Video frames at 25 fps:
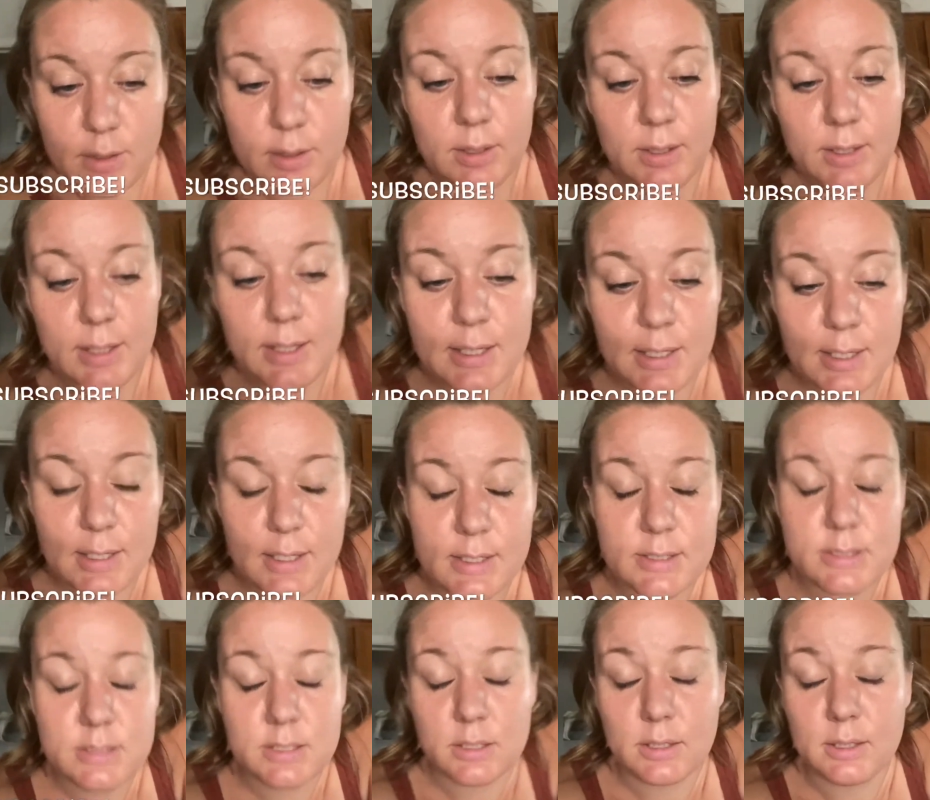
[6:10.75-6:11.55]
He
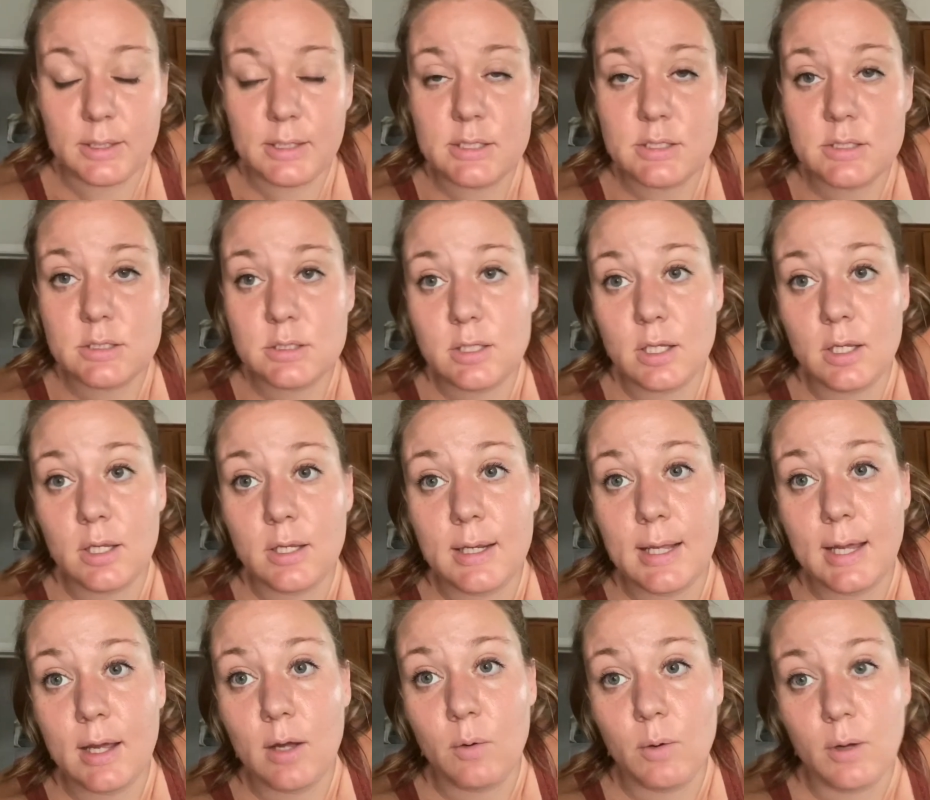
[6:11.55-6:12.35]
is at least
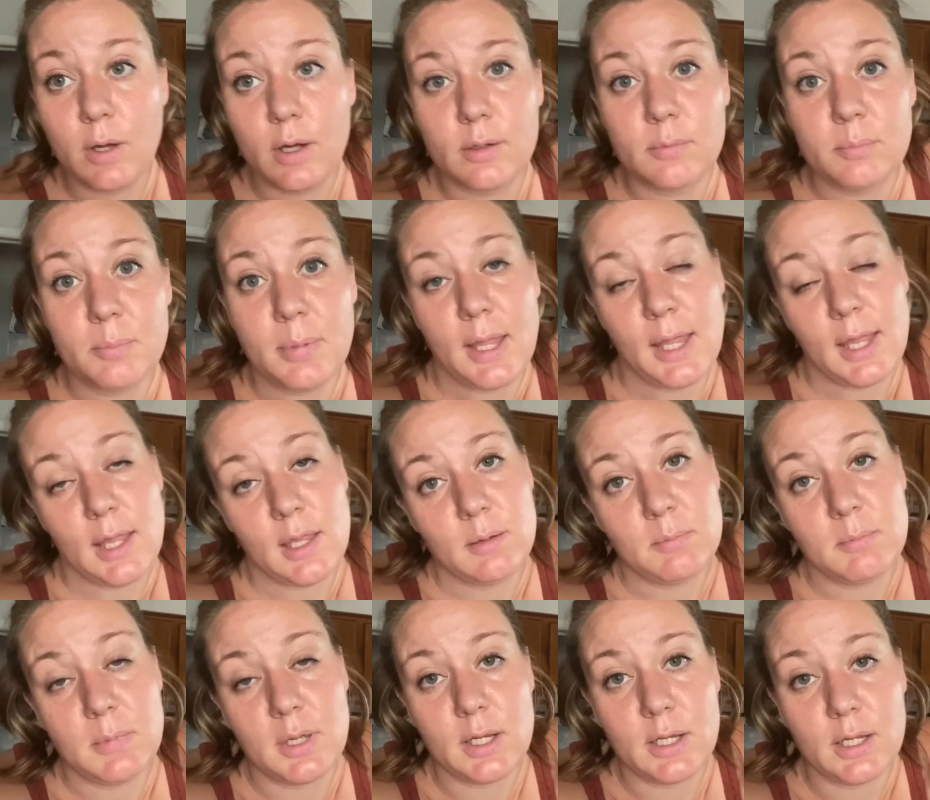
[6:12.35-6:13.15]
now on pain
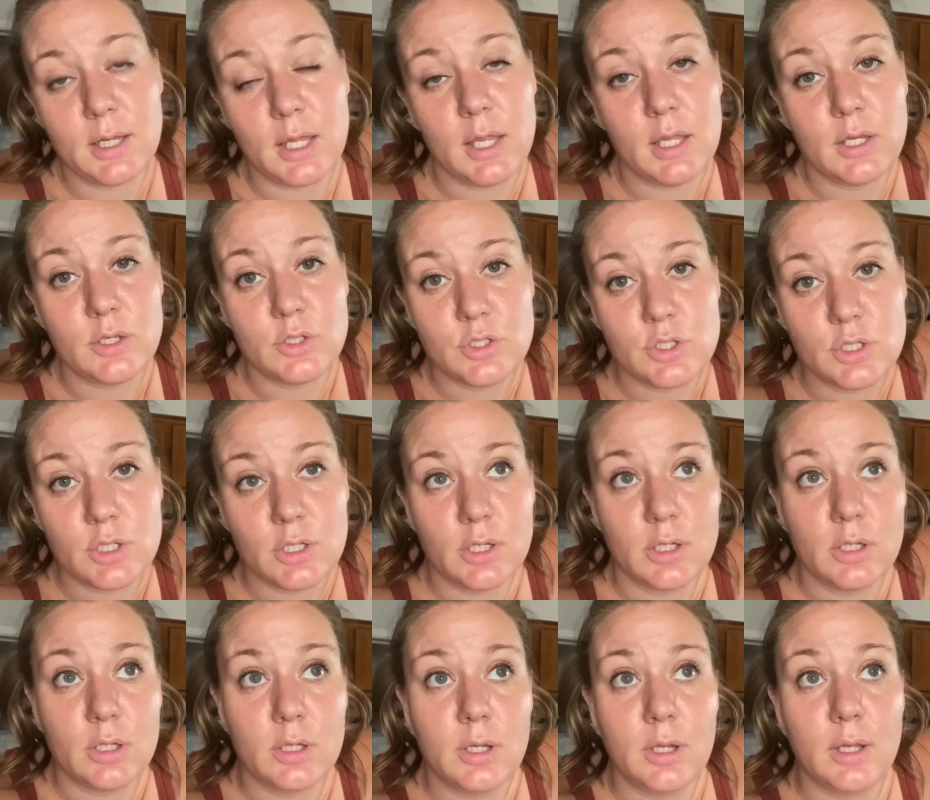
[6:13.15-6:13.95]

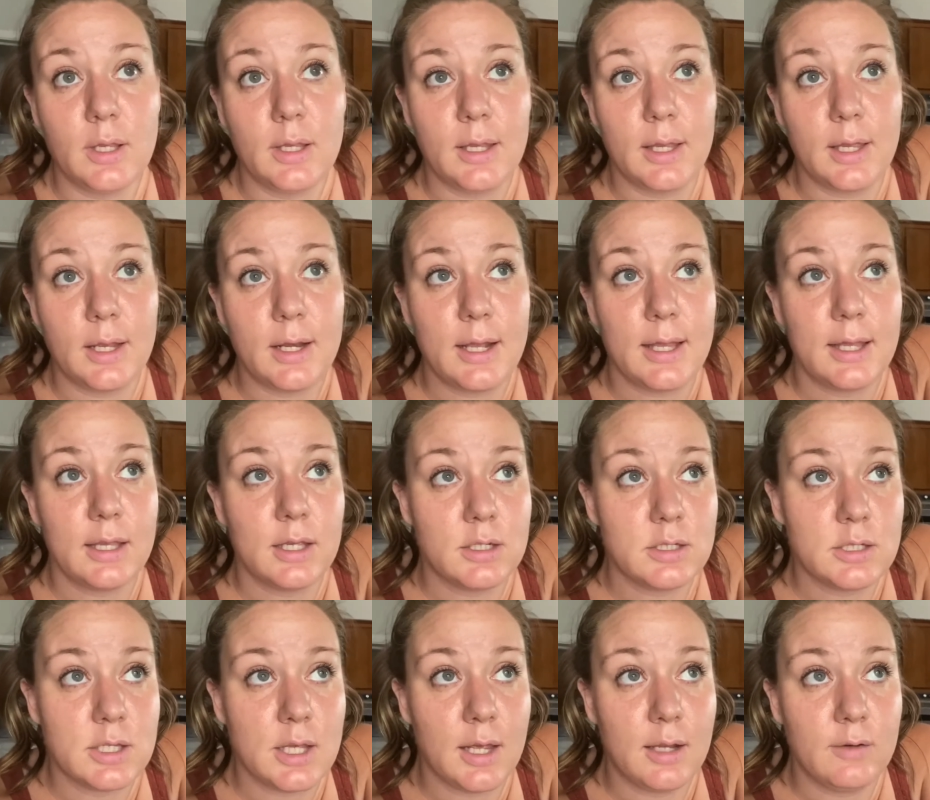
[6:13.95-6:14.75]
medication and
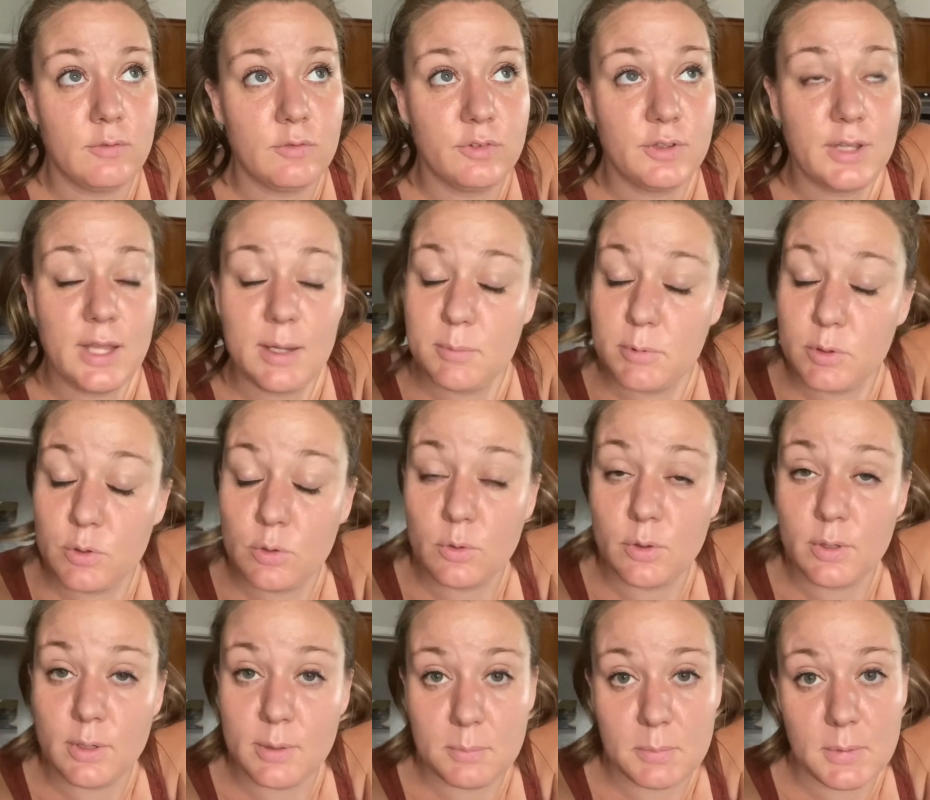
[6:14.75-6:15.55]

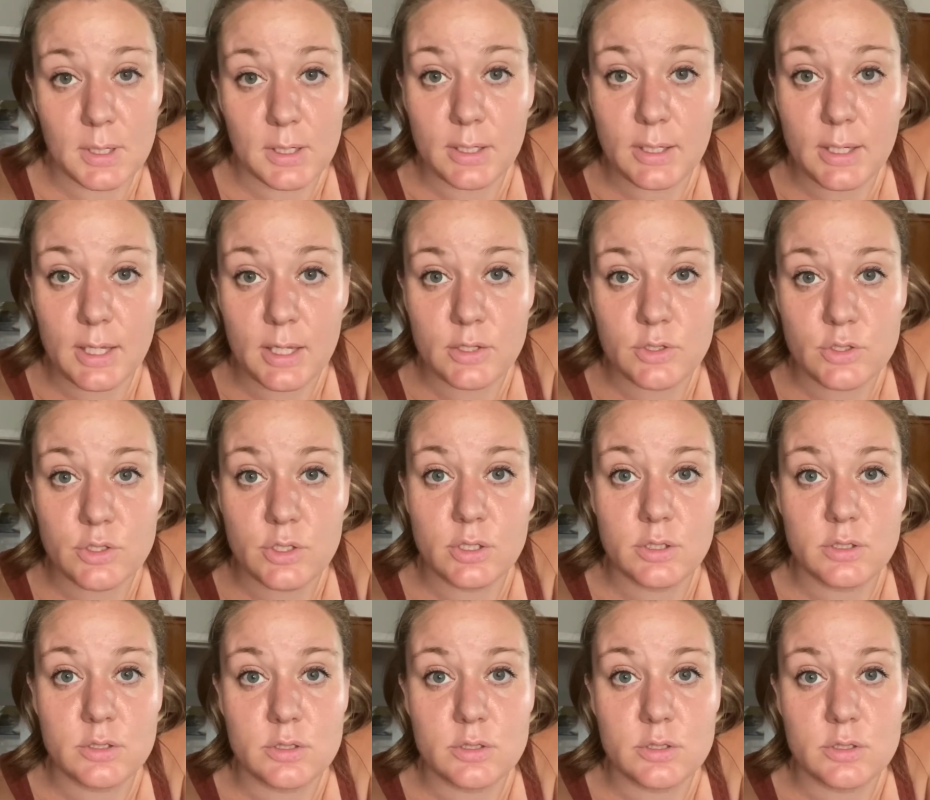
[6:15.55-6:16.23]
anti-inflammatory medication,